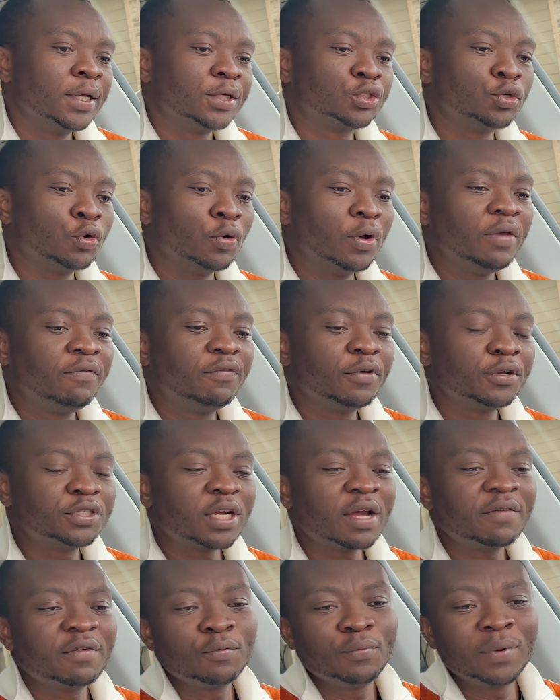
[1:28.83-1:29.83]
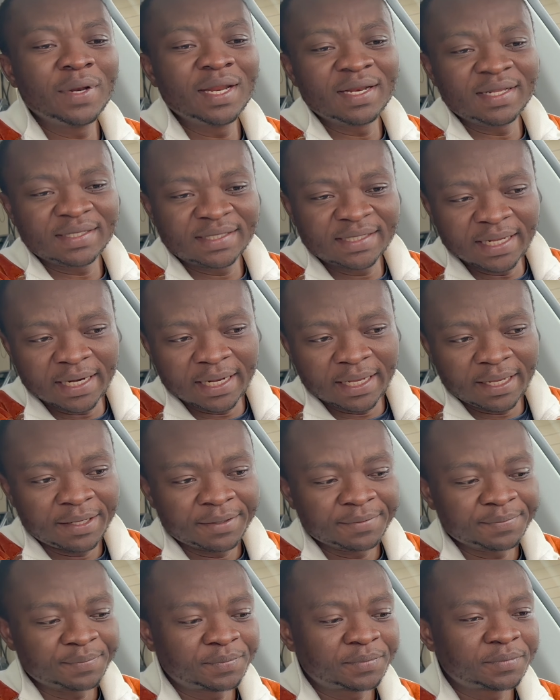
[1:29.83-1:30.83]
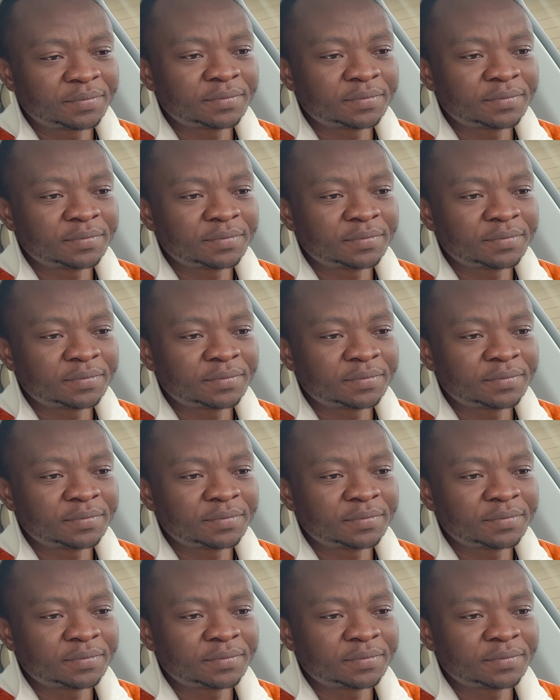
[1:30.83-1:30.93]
So if you're driving within the city,